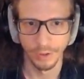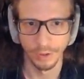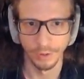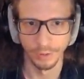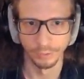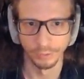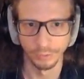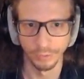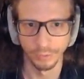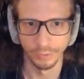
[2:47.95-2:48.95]
Uh,
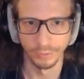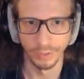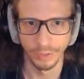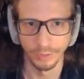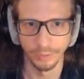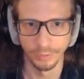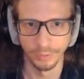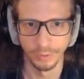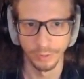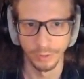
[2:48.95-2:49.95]
scroll down,
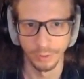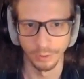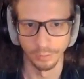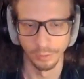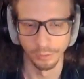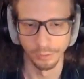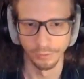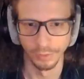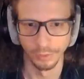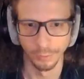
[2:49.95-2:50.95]
conversion
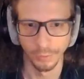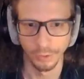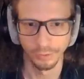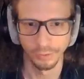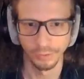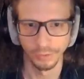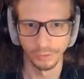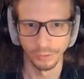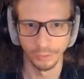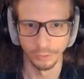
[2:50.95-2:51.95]
events purchase,
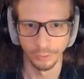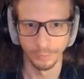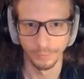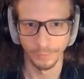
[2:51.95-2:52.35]
that's all good.